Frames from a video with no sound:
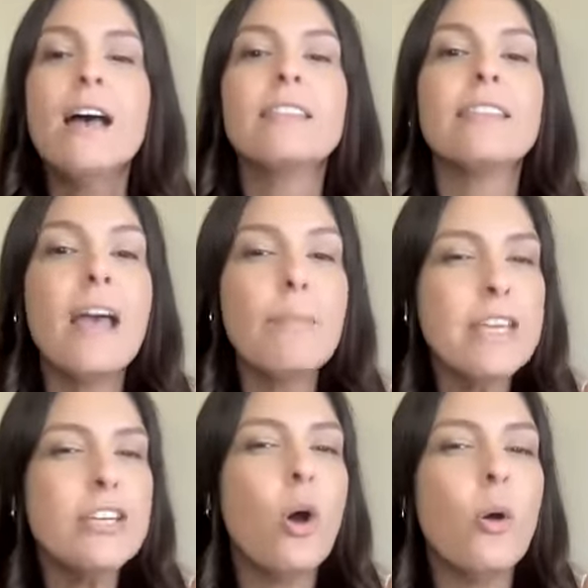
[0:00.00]
Let me
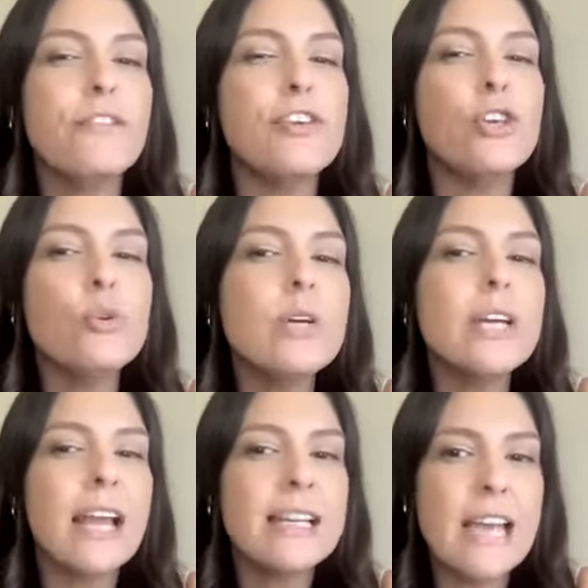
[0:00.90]
know if you
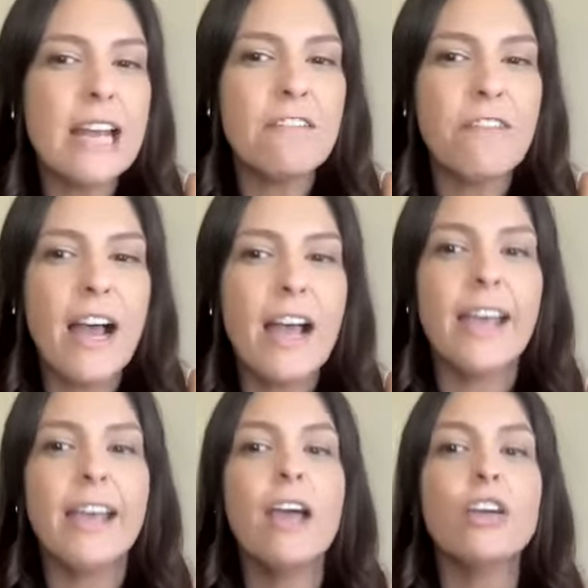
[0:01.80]
can
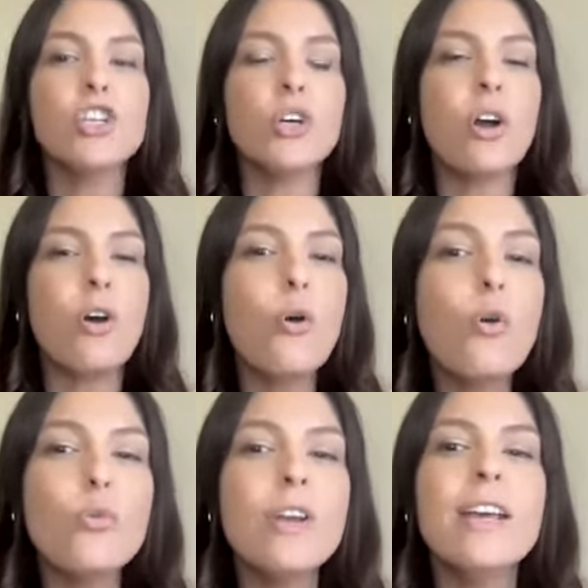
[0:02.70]
identify your
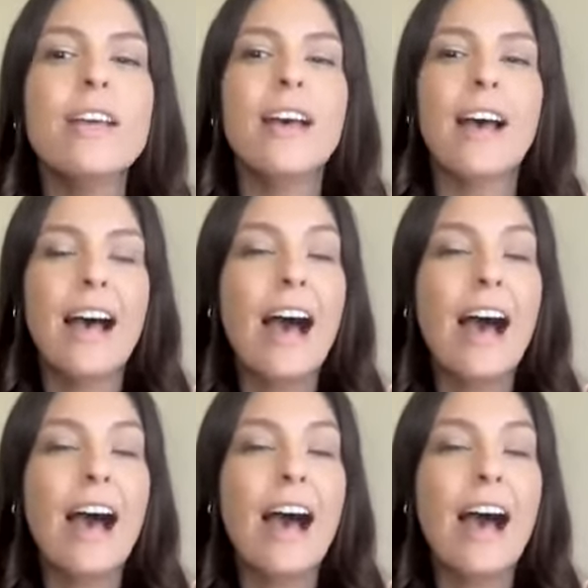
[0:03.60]
own uh,